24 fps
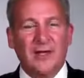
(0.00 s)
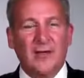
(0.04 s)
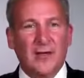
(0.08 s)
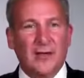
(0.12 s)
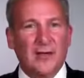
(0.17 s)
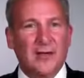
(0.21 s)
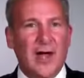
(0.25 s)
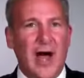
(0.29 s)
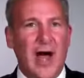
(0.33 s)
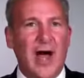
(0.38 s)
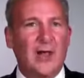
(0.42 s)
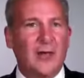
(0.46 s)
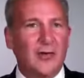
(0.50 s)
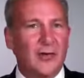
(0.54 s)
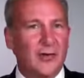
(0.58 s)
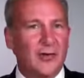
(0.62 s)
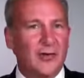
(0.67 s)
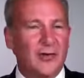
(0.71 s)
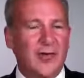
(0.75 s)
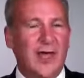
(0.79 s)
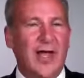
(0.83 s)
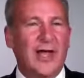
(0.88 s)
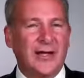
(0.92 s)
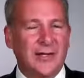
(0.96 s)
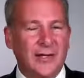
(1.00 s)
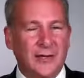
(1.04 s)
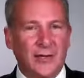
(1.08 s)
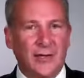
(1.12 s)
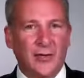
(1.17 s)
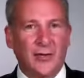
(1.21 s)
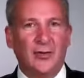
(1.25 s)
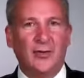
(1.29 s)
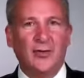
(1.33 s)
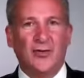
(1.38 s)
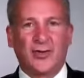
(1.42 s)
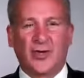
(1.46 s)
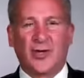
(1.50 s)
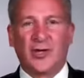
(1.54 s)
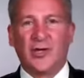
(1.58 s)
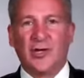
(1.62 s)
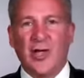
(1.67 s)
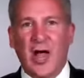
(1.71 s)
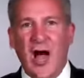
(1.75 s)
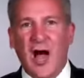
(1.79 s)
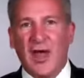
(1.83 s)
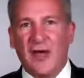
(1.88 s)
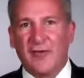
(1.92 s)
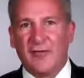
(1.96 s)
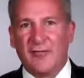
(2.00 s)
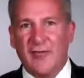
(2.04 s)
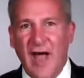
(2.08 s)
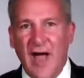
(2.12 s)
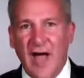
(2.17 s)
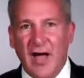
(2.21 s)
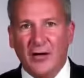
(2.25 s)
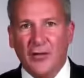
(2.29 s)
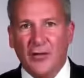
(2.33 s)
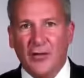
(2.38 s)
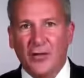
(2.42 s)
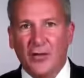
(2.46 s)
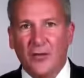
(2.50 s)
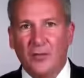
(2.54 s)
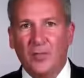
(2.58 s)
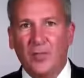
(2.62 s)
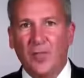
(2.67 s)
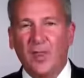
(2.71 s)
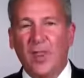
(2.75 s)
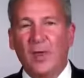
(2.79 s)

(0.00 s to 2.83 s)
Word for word: the dollar is likely to lose a lot of value